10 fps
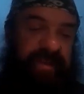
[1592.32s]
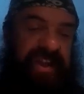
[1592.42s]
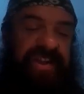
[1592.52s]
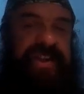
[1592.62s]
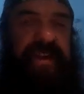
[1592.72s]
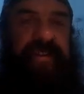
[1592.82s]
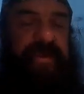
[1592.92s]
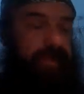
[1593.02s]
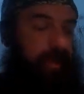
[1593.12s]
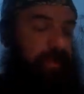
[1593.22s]
The stuff is
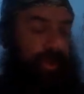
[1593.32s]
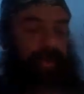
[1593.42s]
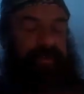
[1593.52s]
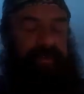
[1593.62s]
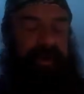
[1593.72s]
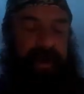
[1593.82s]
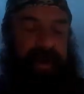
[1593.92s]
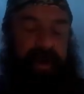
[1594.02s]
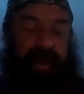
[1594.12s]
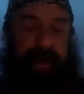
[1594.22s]
bomb-proof.
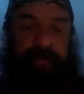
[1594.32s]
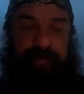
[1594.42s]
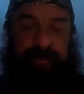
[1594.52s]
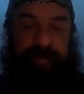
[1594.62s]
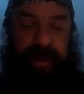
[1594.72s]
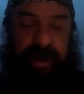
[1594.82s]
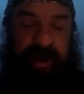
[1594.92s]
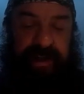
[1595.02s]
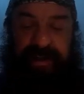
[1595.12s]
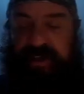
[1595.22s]

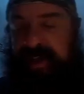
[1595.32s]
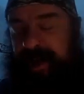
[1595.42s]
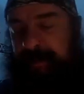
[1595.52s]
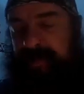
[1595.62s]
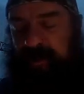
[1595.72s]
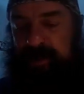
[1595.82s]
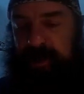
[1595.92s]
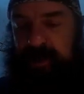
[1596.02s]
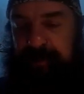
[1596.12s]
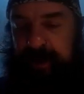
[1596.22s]
I just absolutely
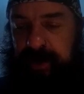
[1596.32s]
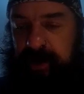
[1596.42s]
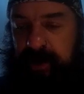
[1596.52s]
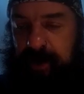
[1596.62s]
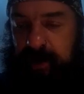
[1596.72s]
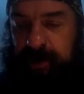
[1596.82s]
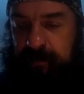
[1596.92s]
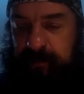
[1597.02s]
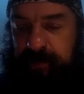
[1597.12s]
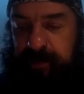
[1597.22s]
love it.
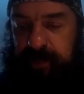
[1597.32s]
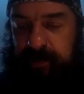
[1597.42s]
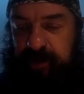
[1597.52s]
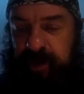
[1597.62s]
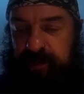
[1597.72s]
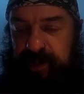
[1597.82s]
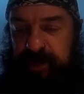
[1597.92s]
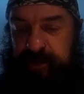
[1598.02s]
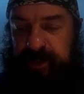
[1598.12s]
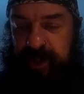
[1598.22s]
So I'm just going to mix
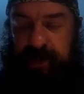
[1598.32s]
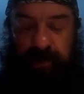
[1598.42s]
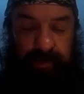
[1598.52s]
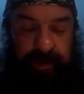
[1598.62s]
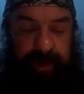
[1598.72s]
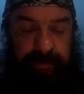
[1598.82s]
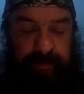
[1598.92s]
up a tiny little bit.